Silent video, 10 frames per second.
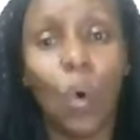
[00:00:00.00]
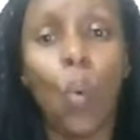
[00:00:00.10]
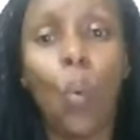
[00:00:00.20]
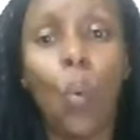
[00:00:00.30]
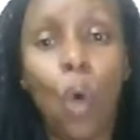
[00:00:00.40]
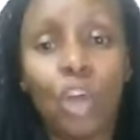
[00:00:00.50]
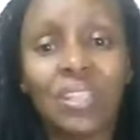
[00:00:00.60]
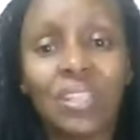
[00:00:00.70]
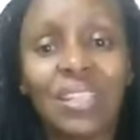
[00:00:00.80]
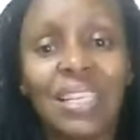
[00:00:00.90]

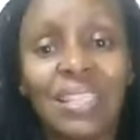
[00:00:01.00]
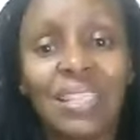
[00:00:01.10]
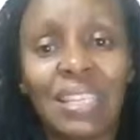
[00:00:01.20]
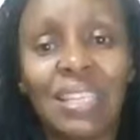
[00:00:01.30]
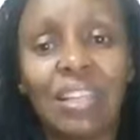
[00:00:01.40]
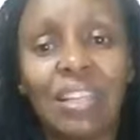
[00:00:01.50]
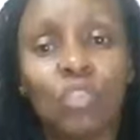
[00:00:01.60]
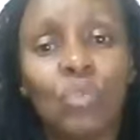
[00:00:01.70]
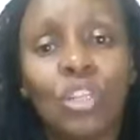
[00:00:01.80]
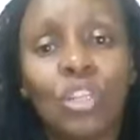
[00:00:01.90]
what is it that
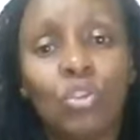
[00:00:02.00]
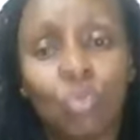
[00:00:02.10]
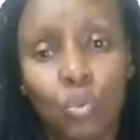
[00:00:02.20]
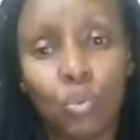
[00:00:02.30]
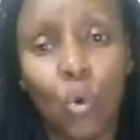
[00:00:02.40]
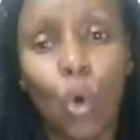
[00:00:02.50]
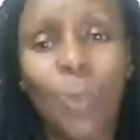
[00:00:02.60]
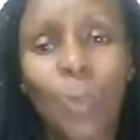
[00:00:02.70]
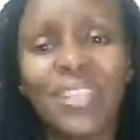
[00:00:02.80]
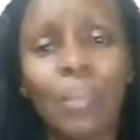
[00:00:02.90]
you need to do? Or
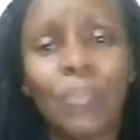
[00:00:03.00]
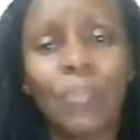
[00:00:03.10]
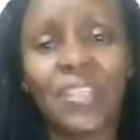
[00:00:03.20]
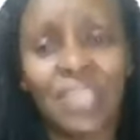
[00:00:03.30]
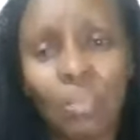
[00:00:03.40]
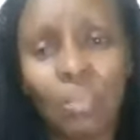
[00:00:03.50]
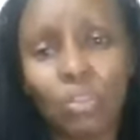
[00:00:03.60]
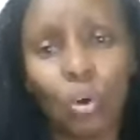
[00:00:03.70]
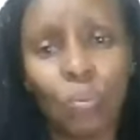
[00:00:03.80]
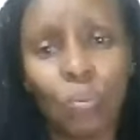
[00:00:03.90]
what are some of the
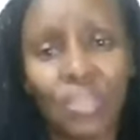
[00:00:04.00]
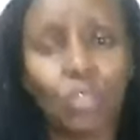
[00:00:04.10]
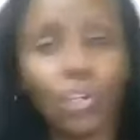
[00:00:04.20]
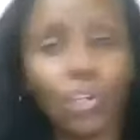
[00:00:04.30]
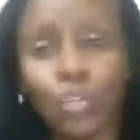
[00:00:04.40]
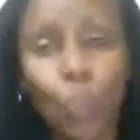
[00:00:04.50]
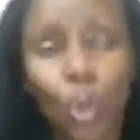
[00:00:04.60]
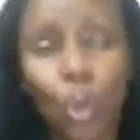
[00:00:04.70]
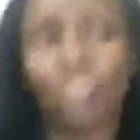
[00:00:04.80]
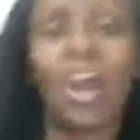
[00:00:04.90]
symptoms that you need to
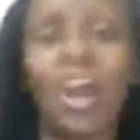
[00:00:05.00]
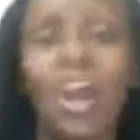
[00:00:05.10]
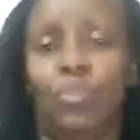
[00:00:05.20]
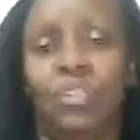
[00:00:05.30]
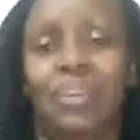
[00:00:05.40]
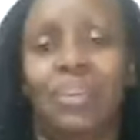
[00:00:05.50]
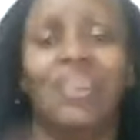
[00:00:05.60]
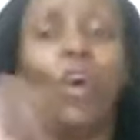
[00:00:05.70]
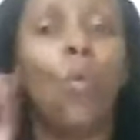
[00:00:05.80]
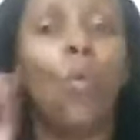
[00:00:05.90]
watch out
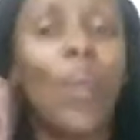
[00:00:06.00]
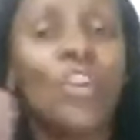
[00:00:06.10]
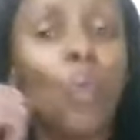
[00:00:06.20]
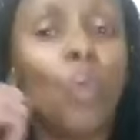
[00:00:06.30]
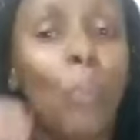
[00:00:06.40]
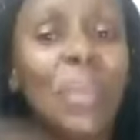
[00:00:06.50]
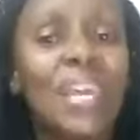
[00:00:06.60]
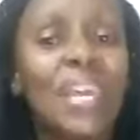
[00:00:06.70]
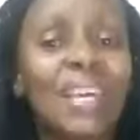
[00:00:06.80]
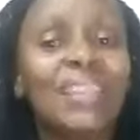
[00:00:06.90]
when you're
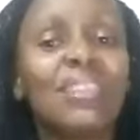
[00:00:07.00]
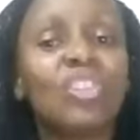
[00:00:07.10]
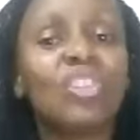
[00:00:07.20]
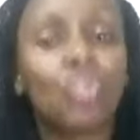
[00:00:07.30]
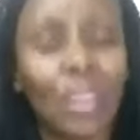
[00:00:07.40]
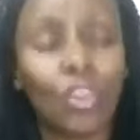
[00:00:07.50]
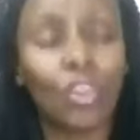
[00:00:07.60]
being stressed?